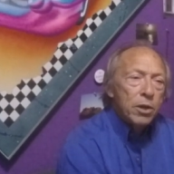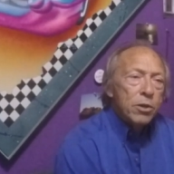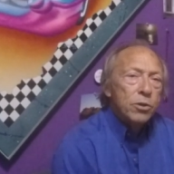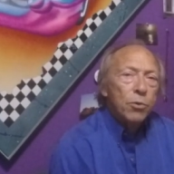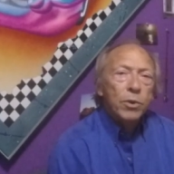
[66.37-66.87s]

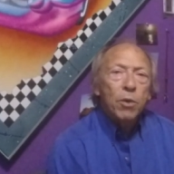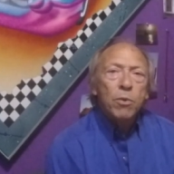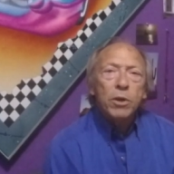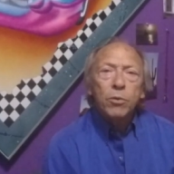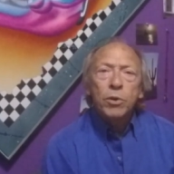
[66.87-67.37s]
So what I
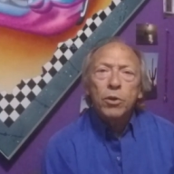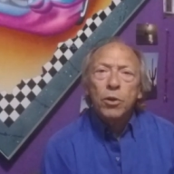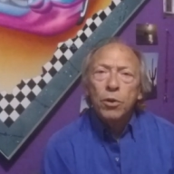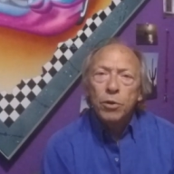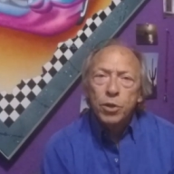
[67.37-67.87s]
want to
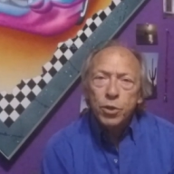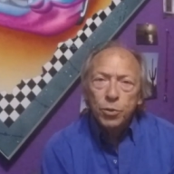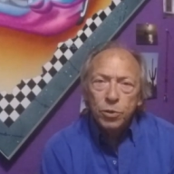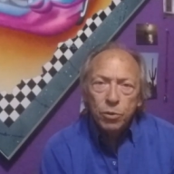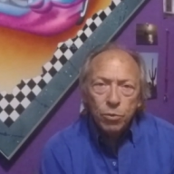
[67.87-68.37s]
encourage you
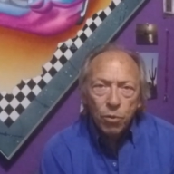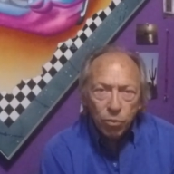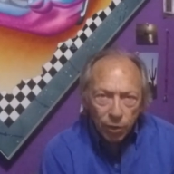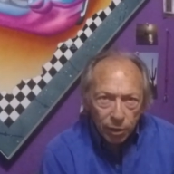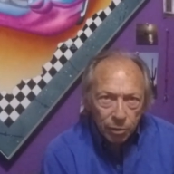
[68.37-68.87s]
to
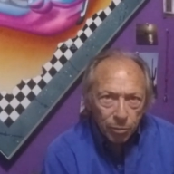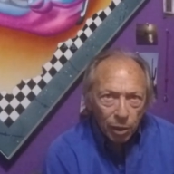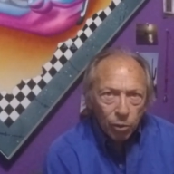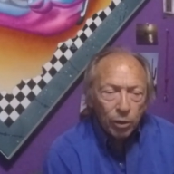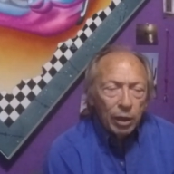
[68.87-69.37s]
think
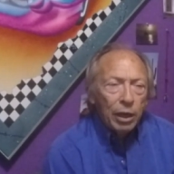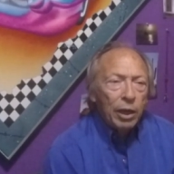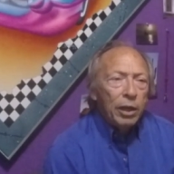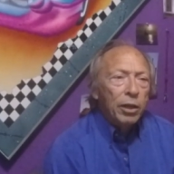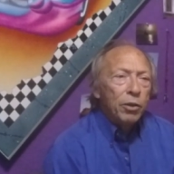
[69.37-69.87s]
about
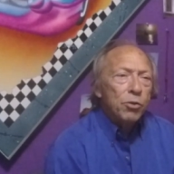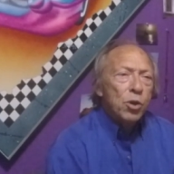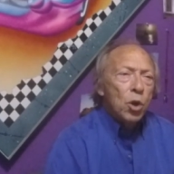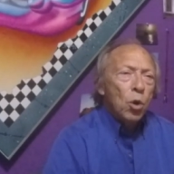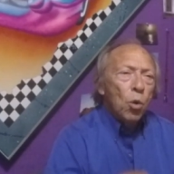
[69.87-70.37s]
is,
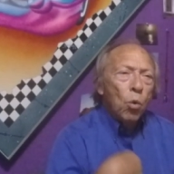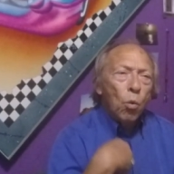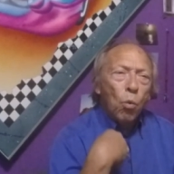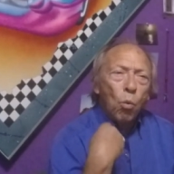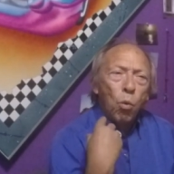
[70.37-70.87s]

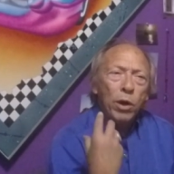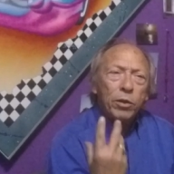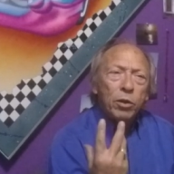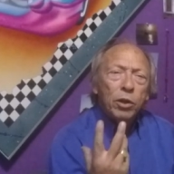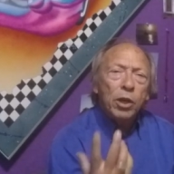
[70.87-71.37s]

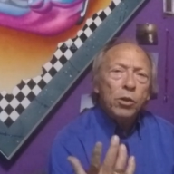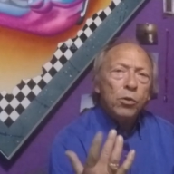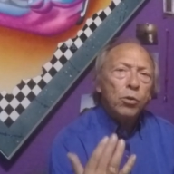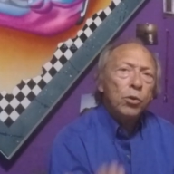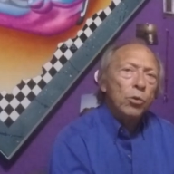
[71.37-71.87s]
what can you
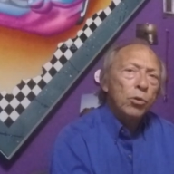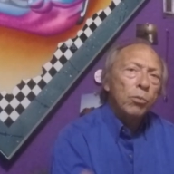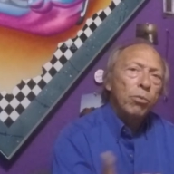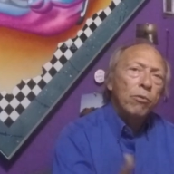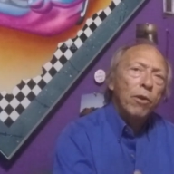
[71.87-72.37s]
do to
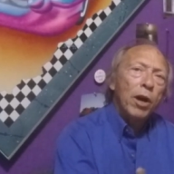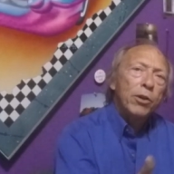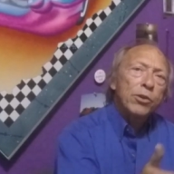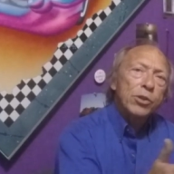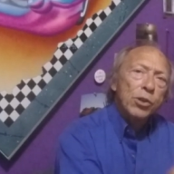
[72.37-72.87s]
provide a
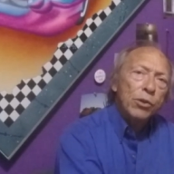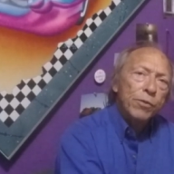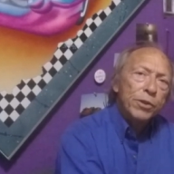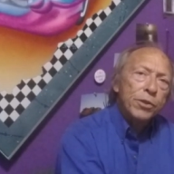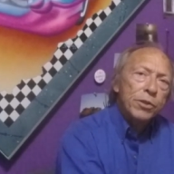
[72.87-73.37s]

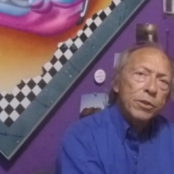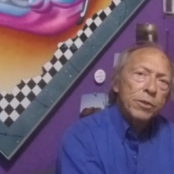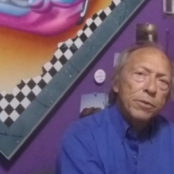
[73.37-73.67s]
service